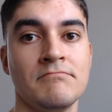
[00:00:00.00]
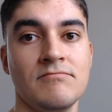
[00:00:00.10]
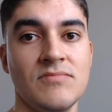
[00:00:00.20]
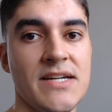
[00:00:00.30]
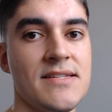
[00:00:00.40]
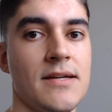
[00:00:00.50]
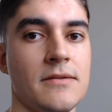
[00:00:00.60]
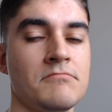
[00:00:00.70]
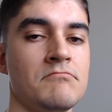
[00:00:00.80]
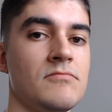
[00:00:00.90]
That's it.
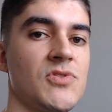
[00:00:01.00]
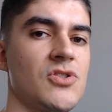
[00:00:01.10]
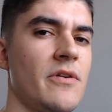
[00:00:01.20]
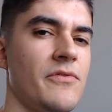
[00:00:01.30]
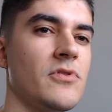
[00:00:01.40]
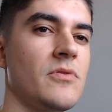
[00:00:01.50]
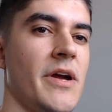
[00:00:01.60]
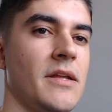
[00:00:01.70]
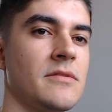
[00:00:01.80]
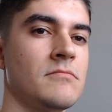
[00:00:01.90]
Sorry for the
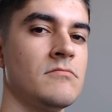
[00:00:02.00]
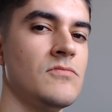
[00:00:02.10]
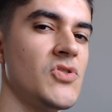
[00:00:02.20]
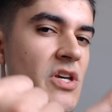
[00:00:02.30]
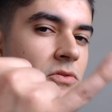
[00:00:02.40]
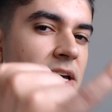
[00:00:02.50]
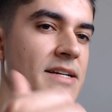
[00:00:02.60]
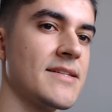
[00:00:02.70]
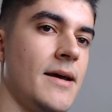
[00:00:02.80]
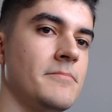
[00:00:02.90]
rant. See you next time.